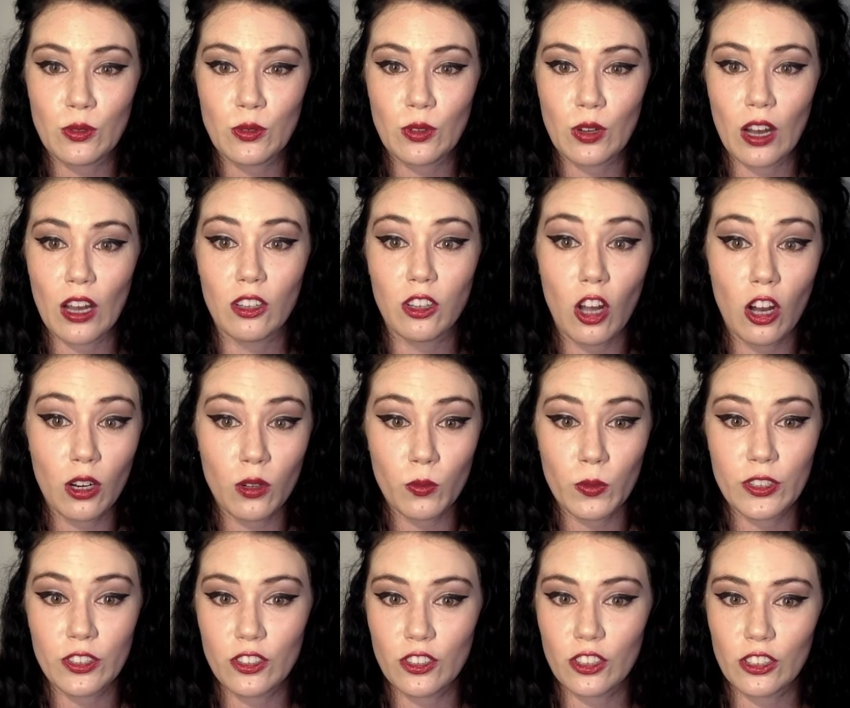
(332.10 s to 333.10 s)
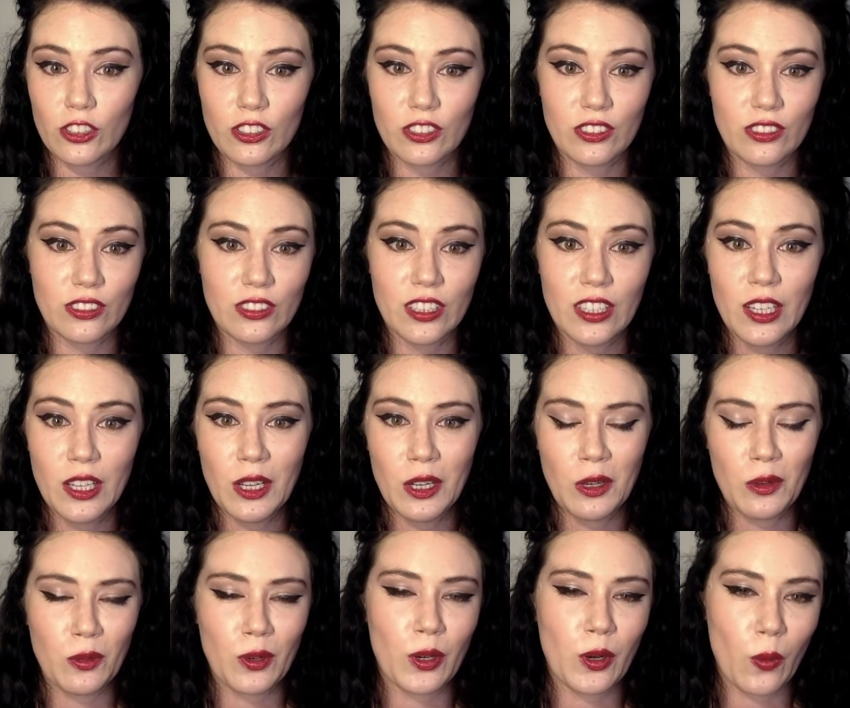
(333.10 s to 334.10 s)
along with certain
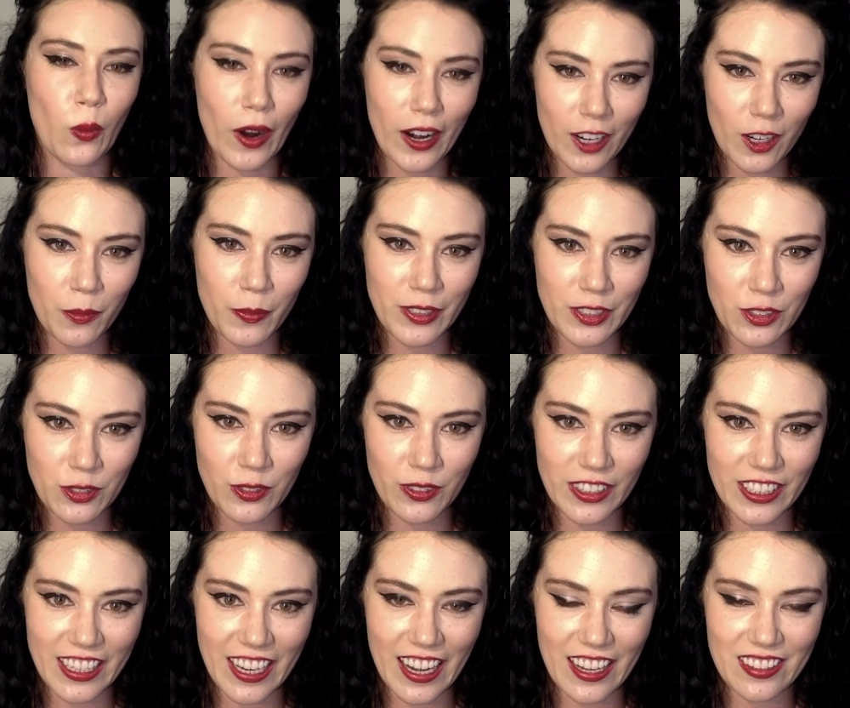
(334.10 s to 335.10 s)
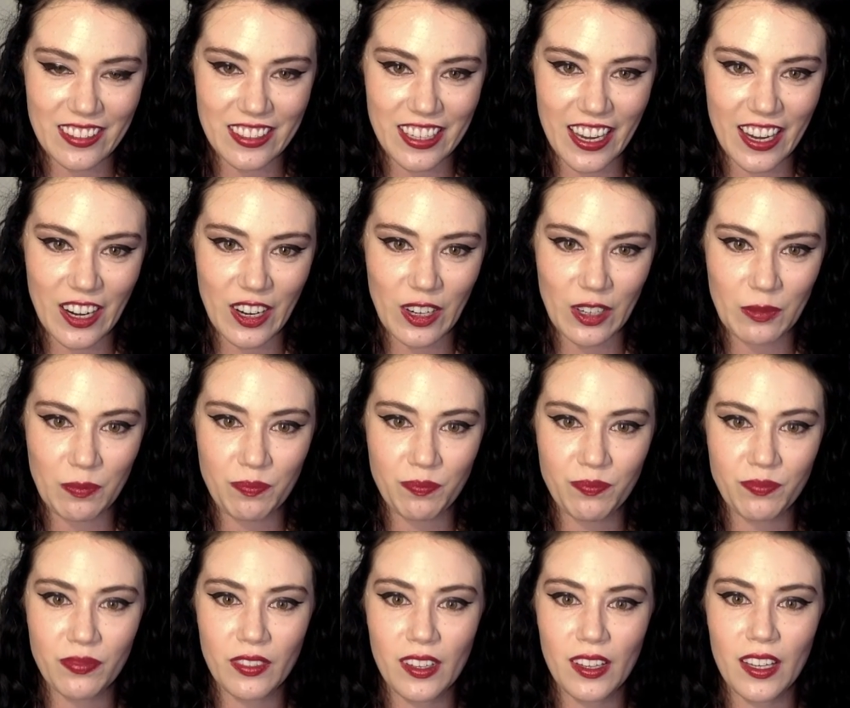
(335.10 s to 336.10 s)
requirements for the cat's care.
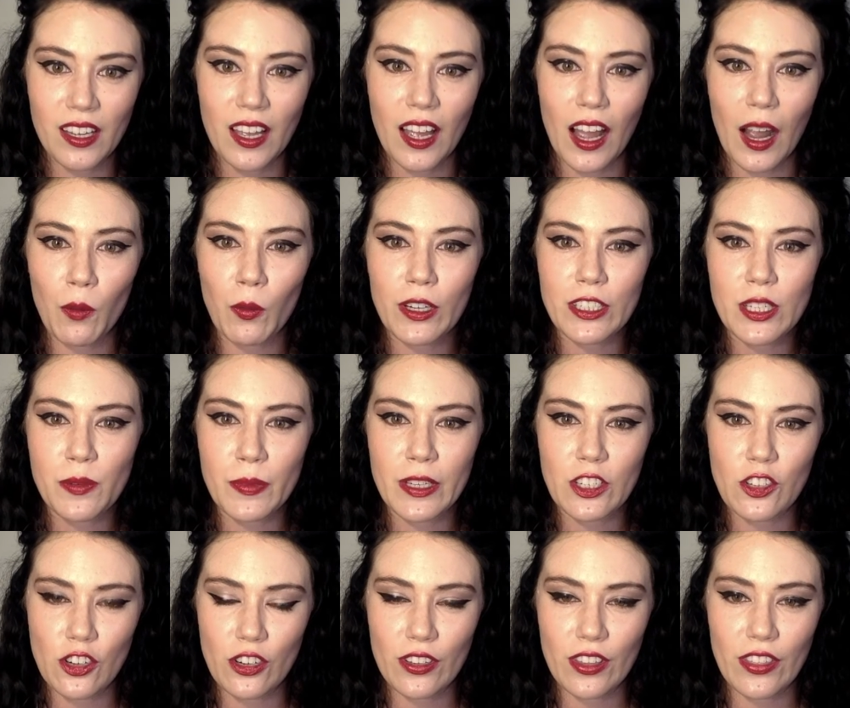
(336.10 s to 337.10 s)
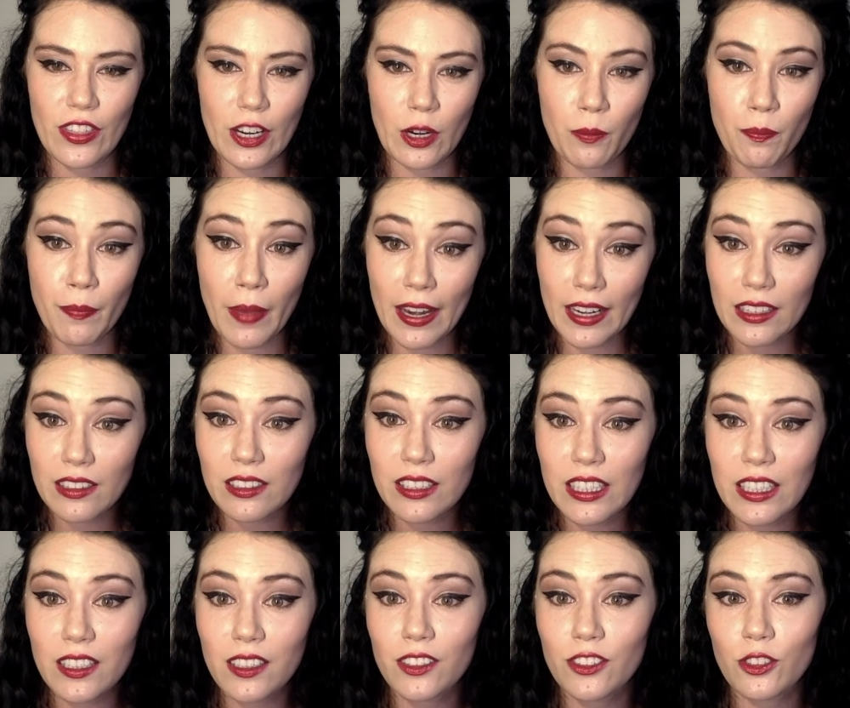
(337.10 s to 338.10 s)
I want to make sure that they are
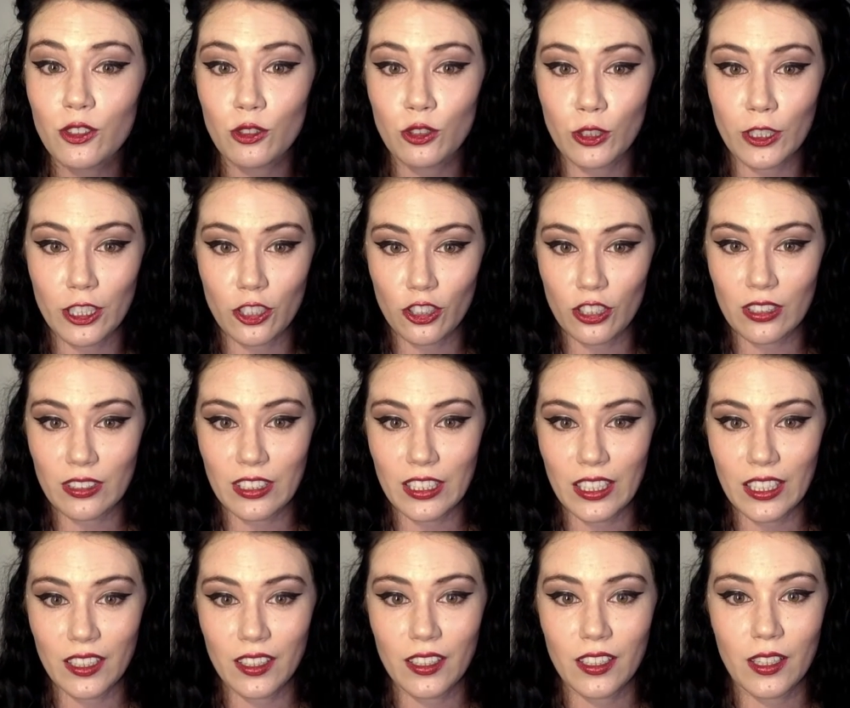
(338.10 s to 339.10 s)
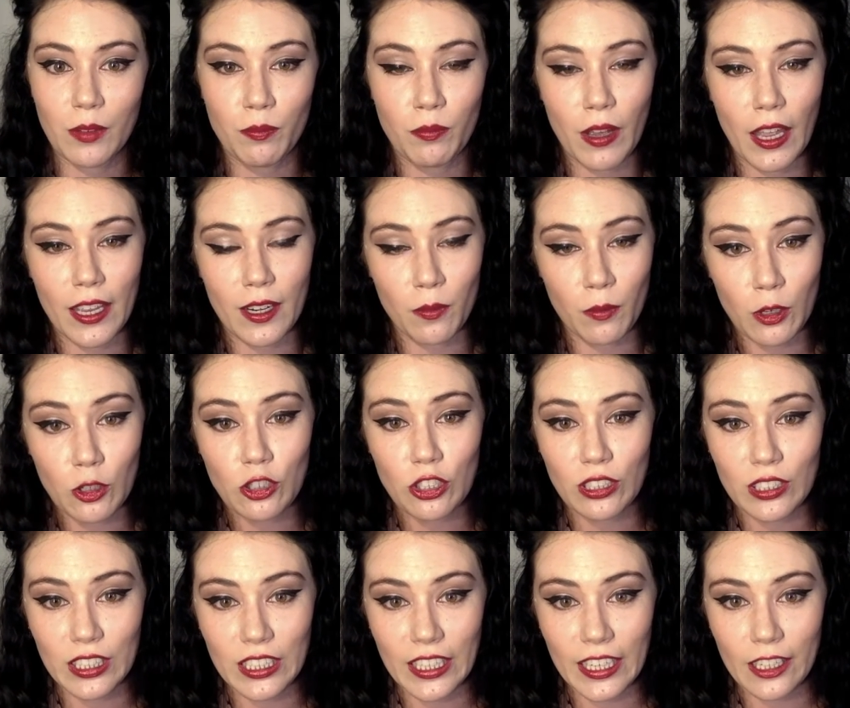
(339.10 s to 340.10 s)
medically, nutritionally, and
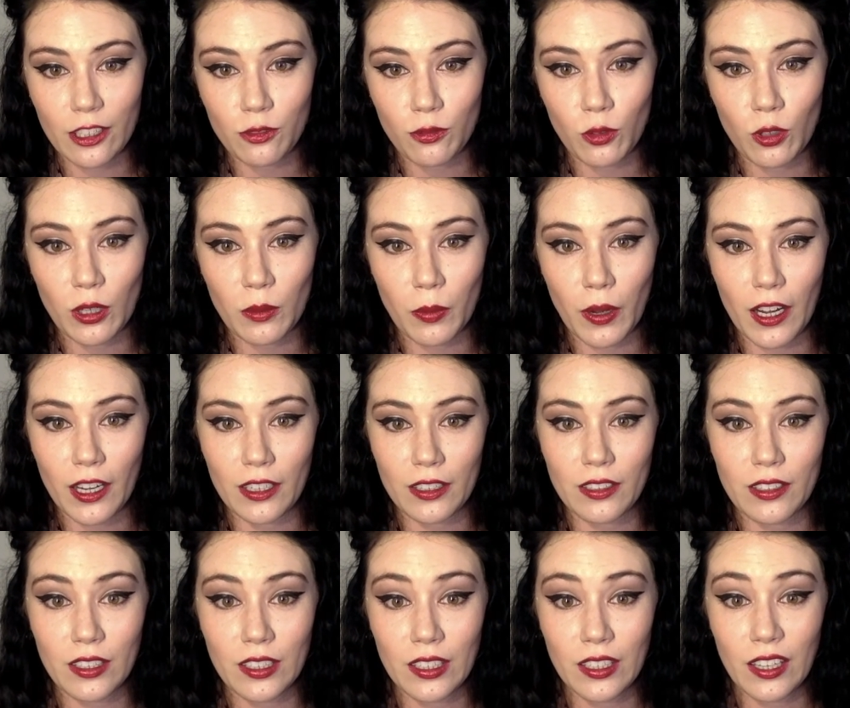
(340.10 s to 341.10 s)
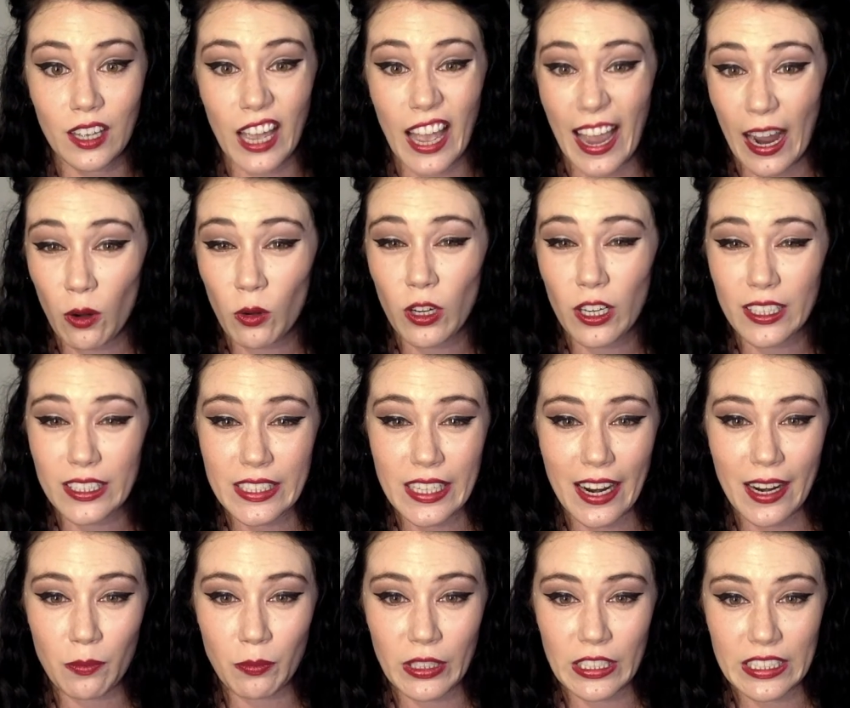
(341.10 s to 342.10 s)
emotionally cared for upon our
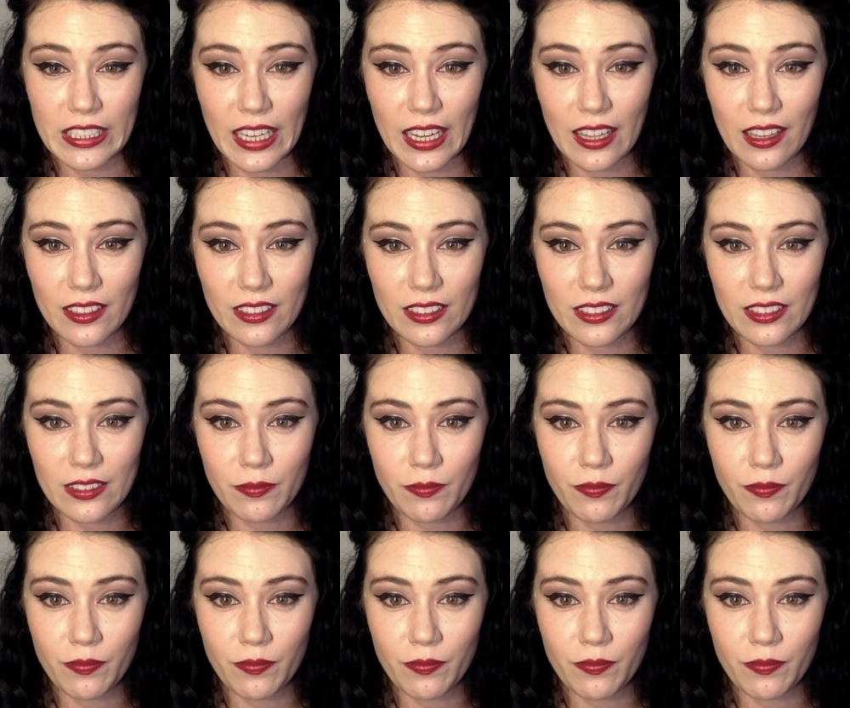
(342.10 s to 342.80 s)
untimely deaths.